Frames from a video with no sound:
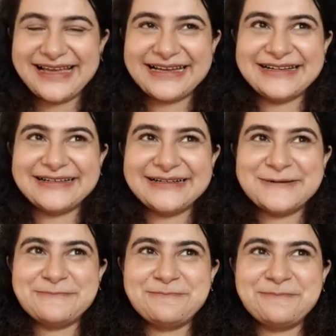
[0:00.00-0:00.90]

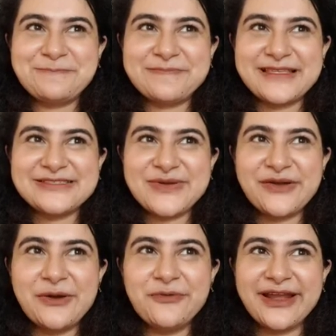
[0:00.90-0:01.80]
So I
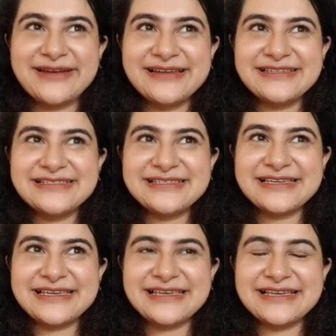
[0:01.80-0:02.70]
got pregnant
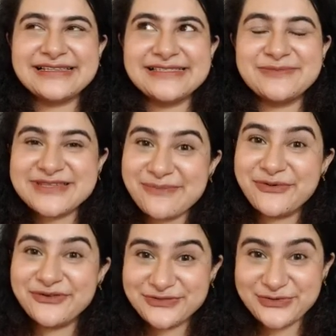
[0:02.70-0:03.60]
in
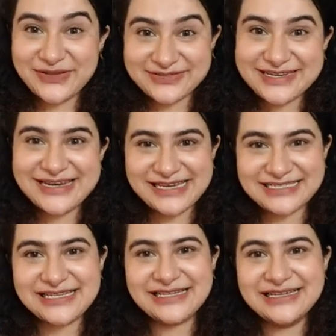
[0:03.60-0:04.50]
September of
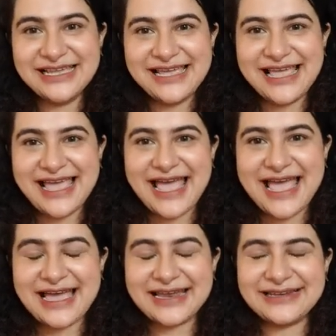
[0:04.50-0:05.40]
2018,
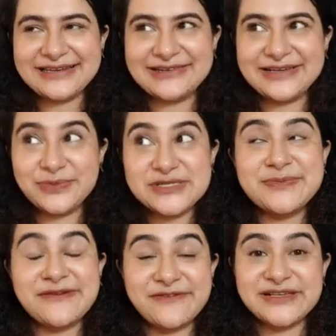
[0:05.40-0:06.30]
and it was
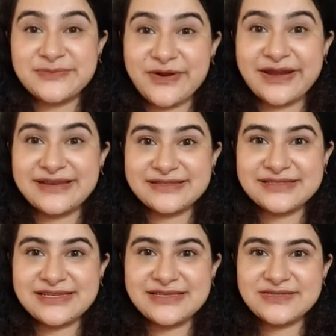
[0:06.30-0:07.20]
my first
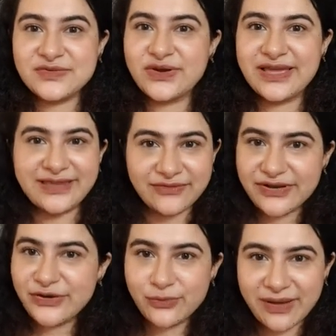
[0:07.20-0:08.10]
pregnancy. So like every
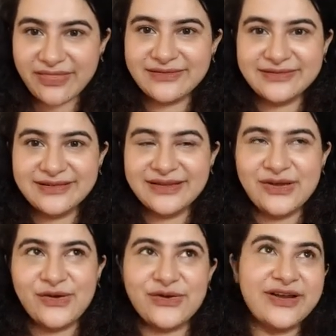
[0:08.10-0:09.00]
new mother,
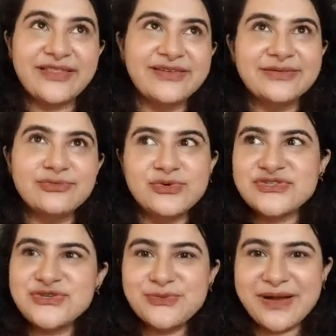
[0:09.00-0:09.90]
or rather
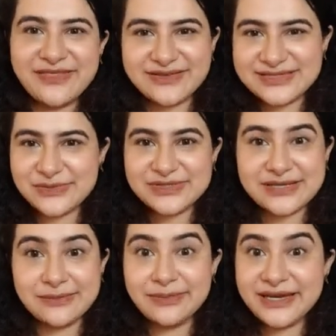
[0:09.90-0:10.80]
most new mothers, I was
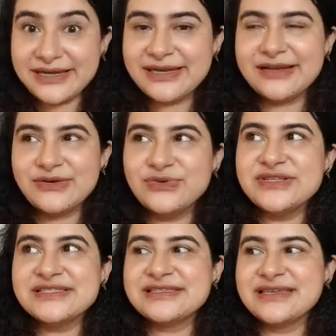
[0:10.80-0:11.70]
completely
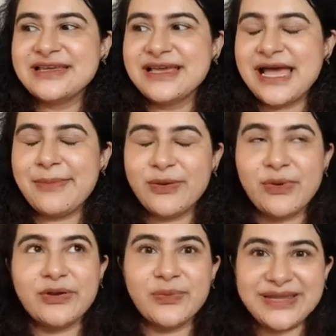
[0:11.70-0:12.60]
clueless about
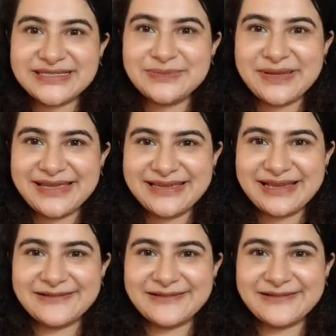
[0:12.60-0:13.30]
what awaited me.